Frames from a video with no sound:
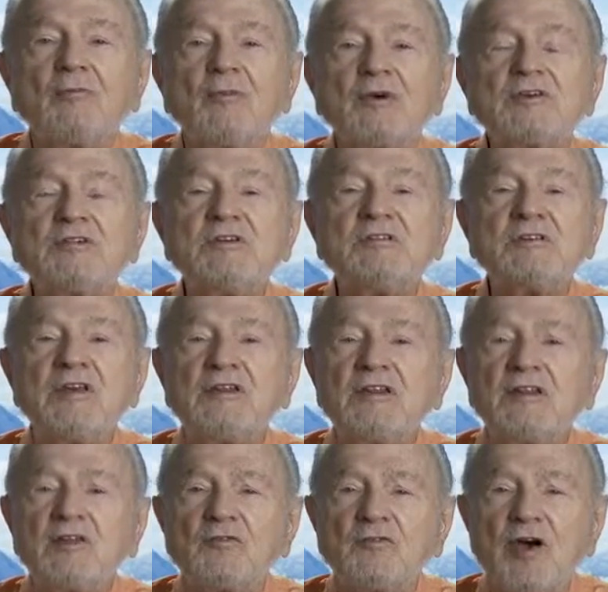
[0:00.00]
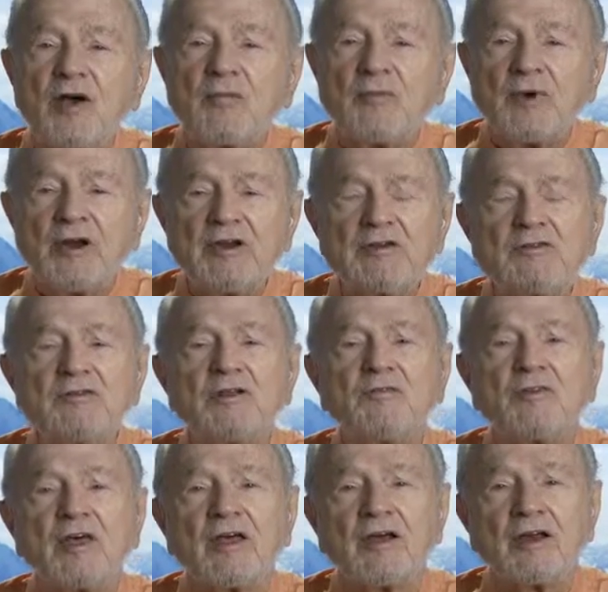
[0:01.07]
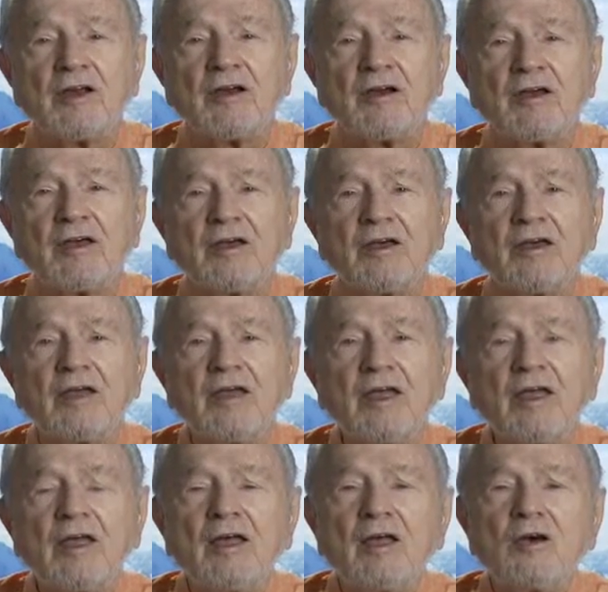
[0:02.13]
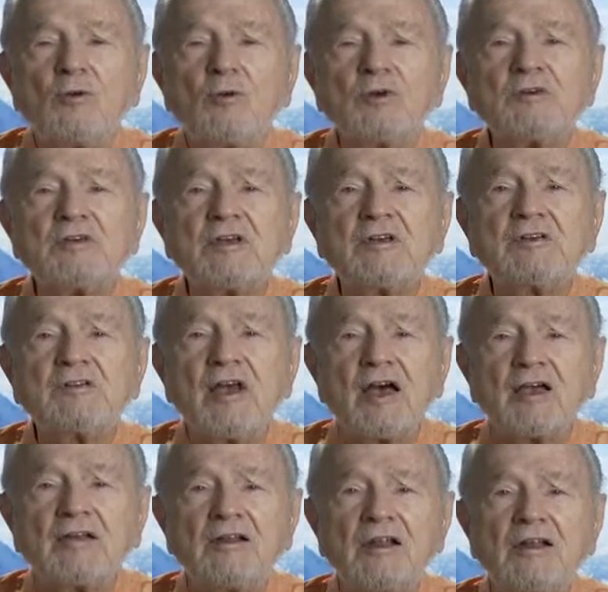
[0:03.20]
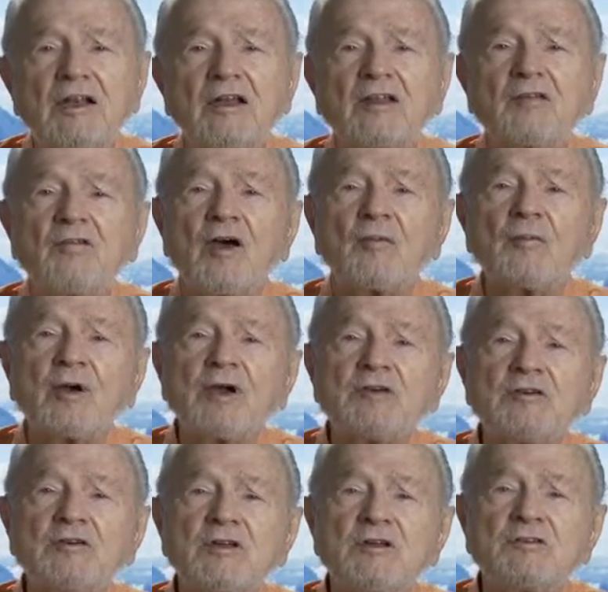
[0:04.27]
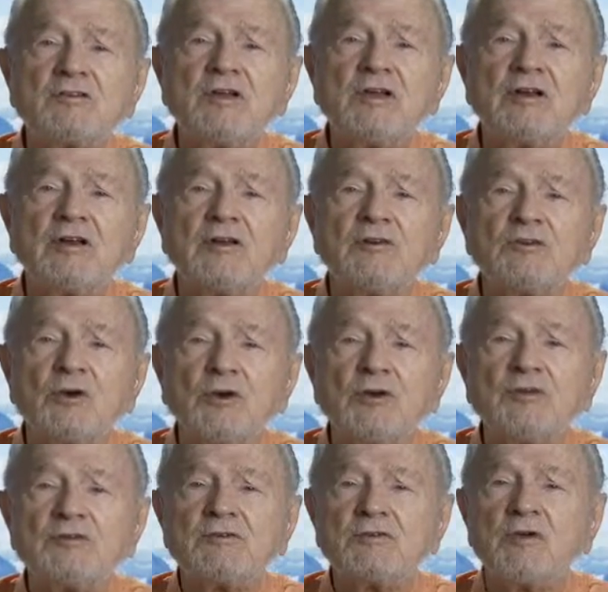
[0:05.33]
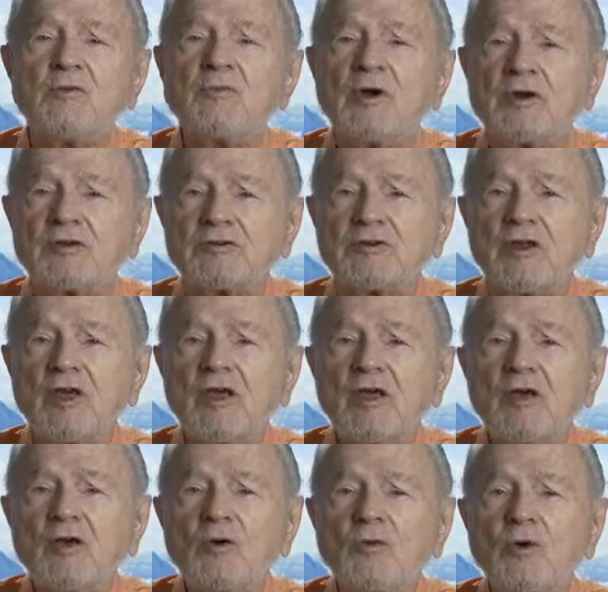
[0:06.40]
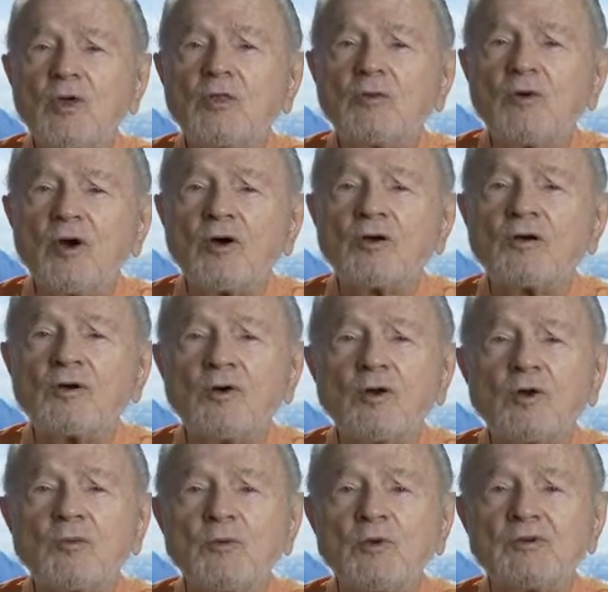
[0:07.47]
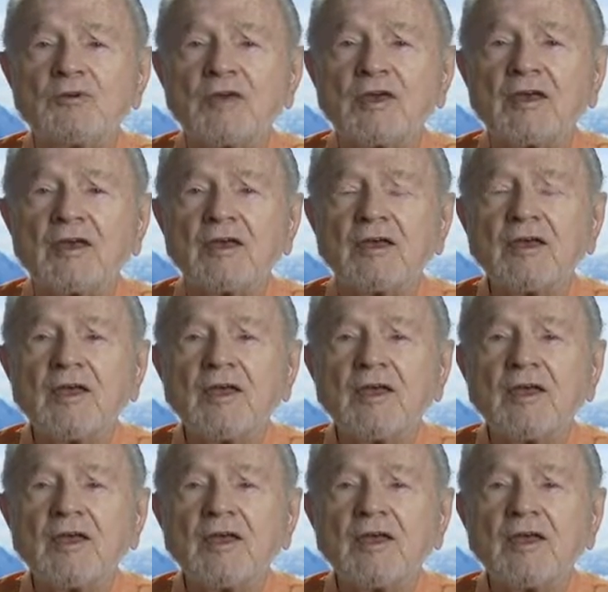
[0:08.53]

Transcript: But she said that the vibration of that area was exactly like the vibration that she had enjoyed so much with rock and roll music.